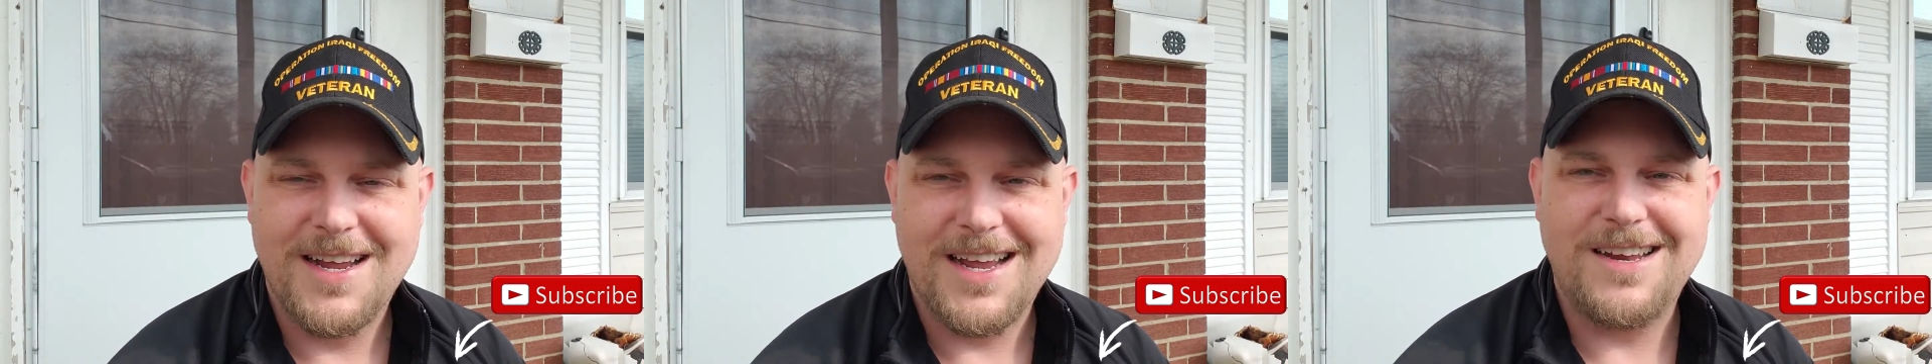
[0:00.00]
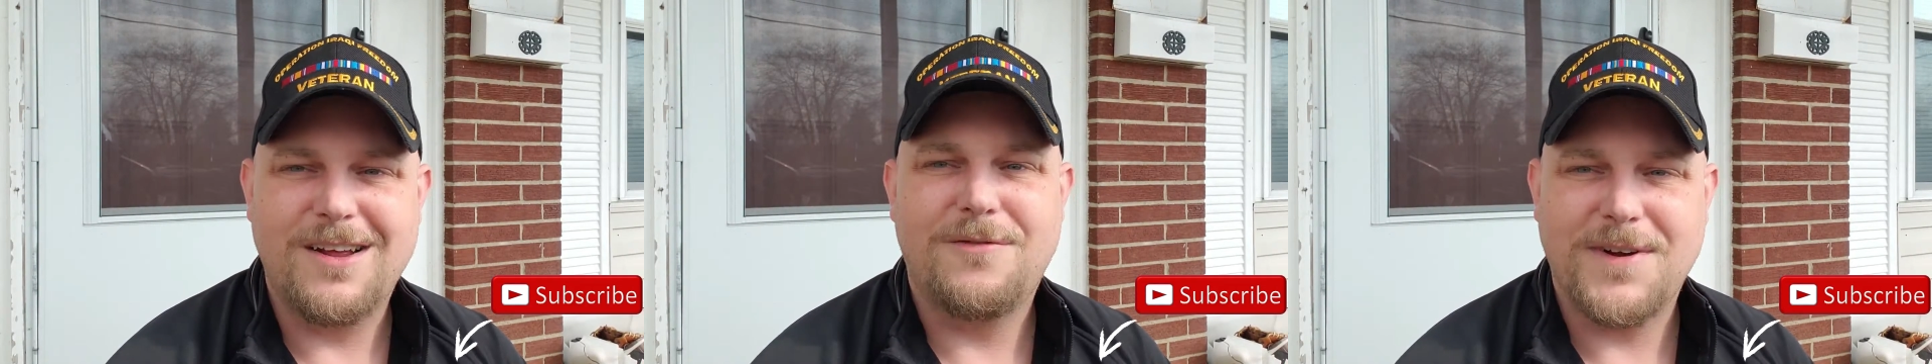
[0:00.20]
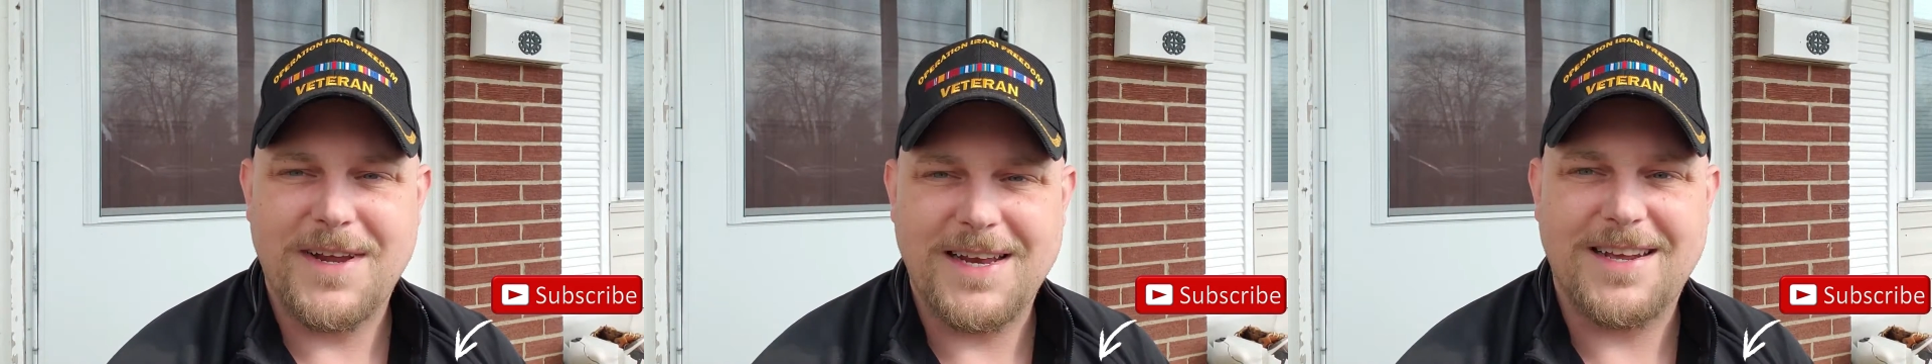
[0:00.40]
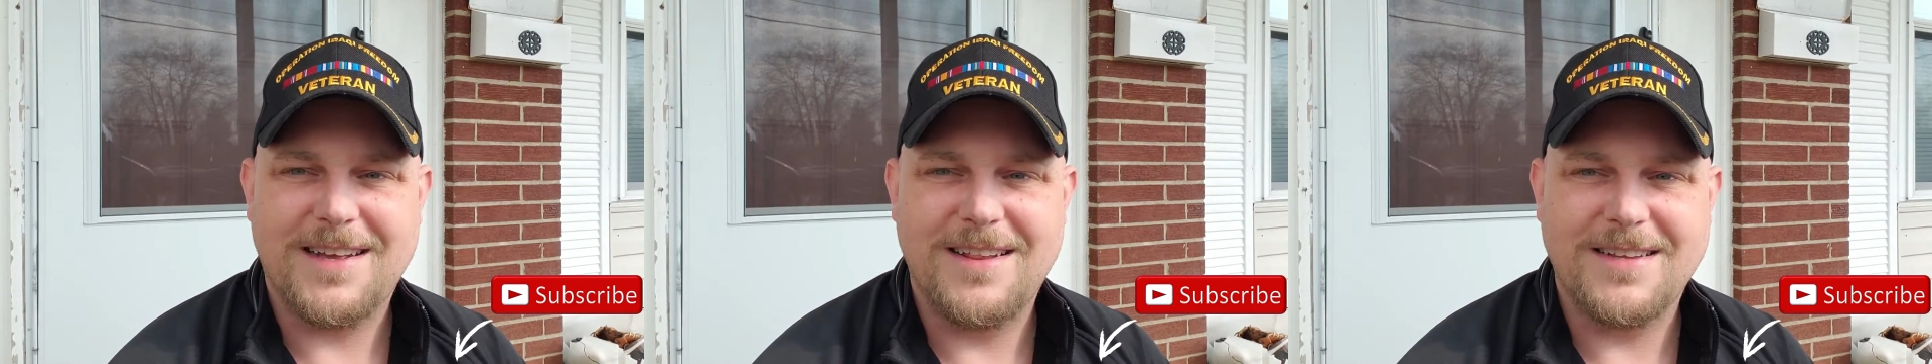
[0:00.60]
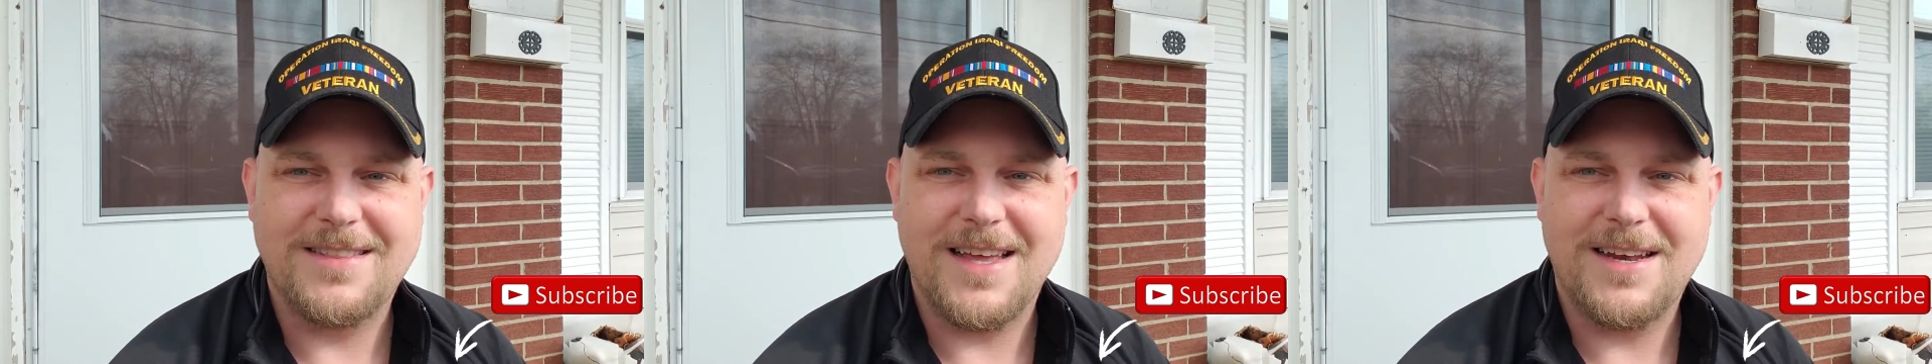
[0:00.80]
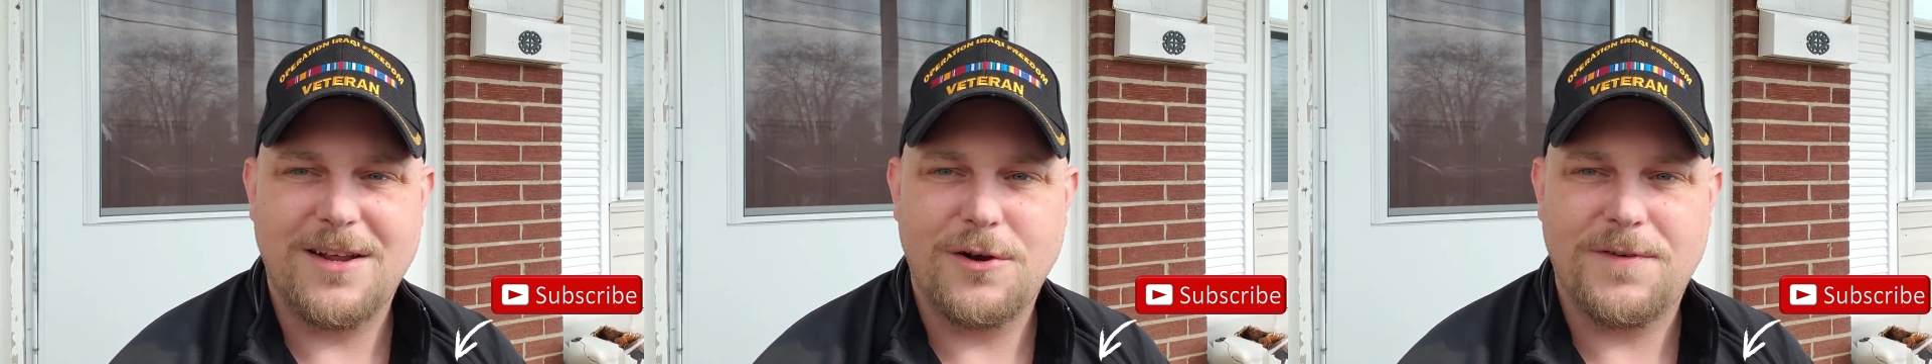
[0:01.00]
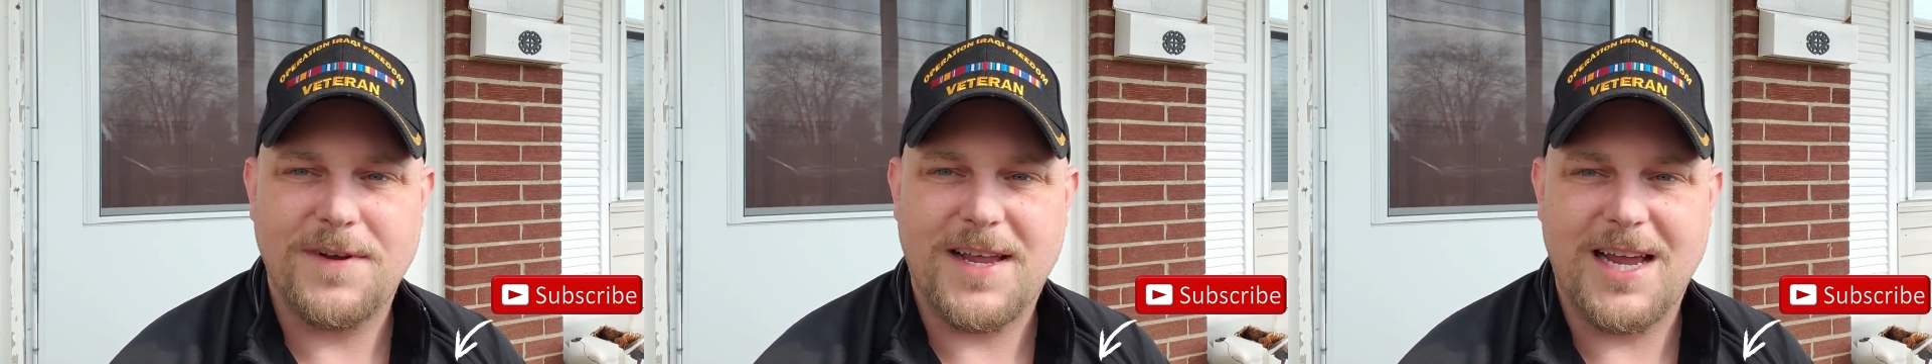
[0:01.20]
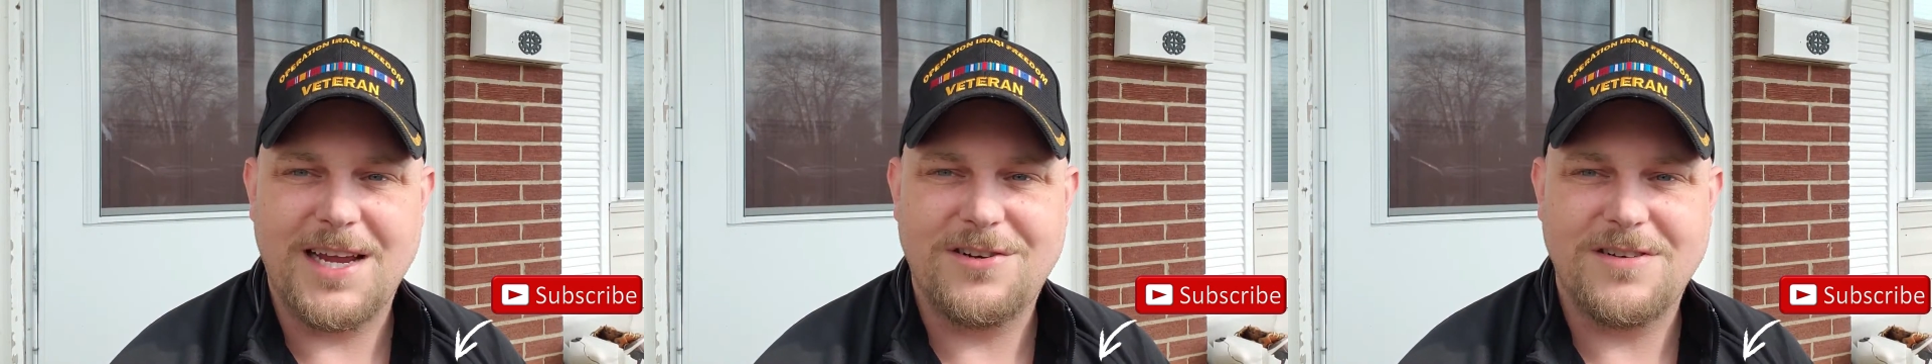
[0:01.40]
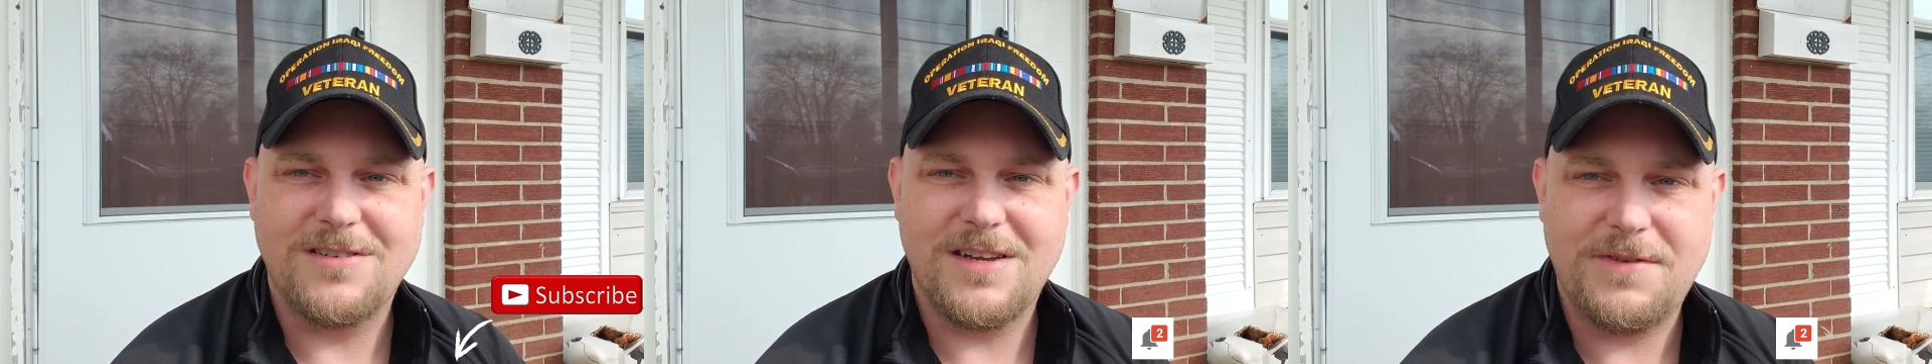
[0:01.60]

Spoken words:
And don't forget to click that notifications